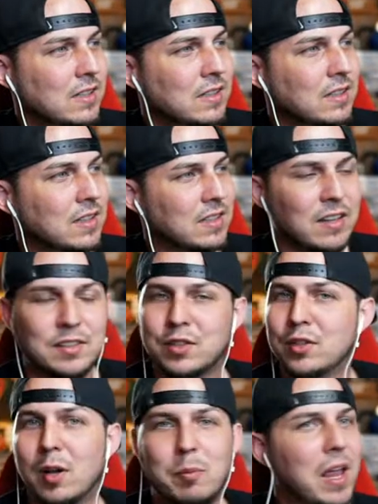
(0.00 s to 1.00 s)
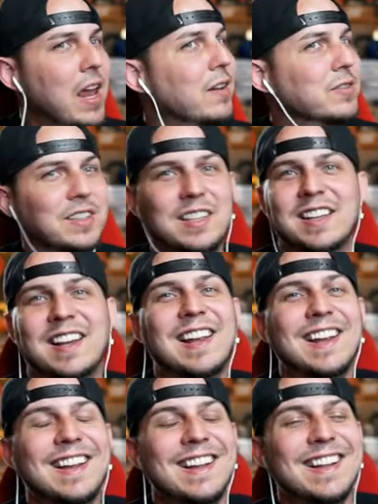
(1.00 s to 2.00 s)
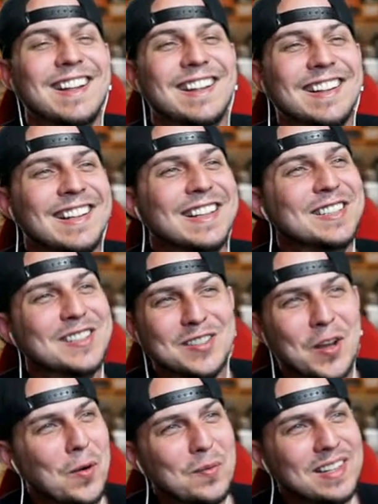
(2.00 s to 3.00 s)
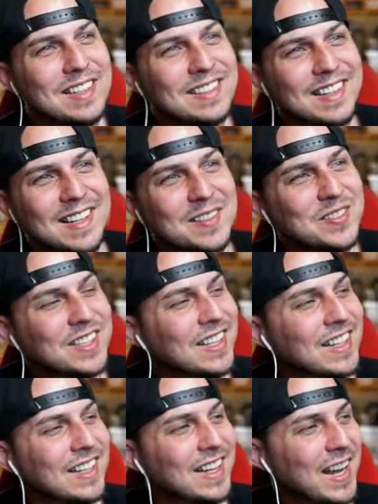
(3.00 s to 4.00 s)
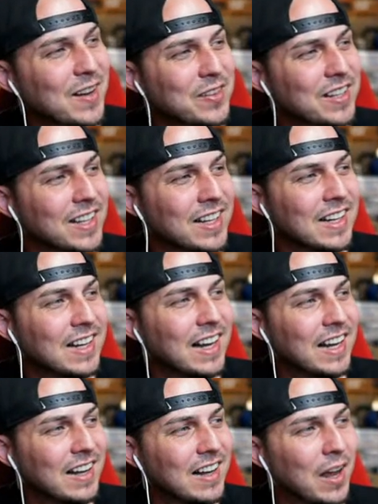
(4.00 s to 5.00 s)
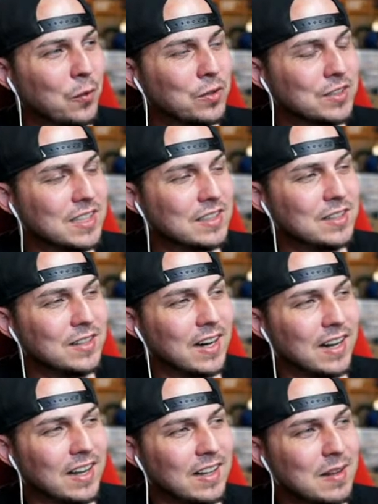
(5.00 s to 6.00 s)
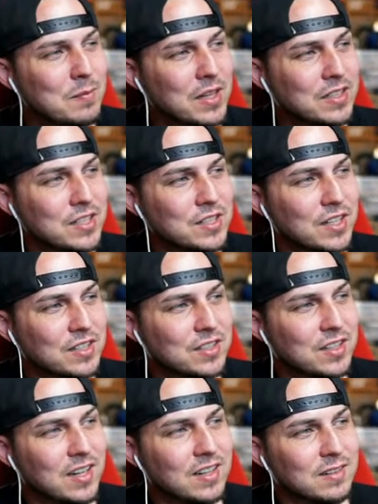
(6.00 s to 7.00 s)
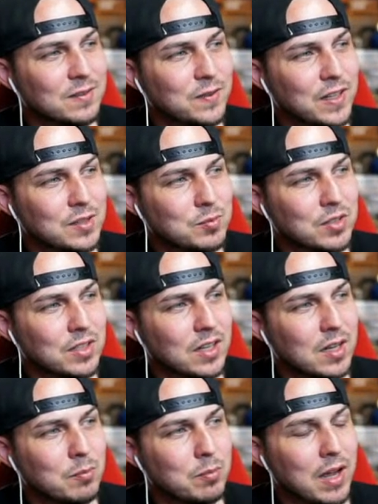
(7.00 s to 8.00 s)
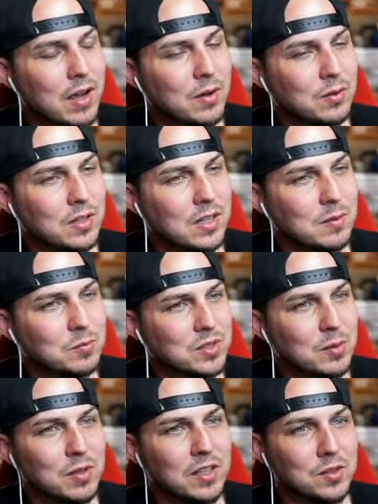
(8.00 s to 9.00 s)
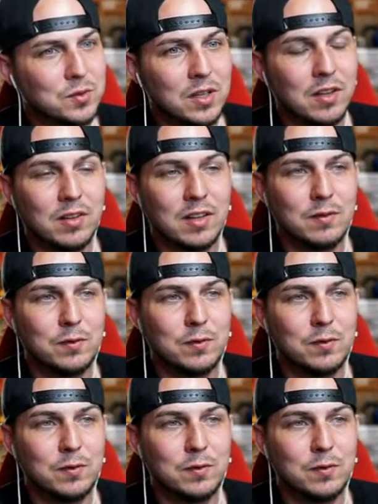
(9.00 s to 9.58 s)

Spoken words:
Because I screwed up everything. So many times. Everything. I will say too that I got a message yesterday on Facebook about somebody that's really looking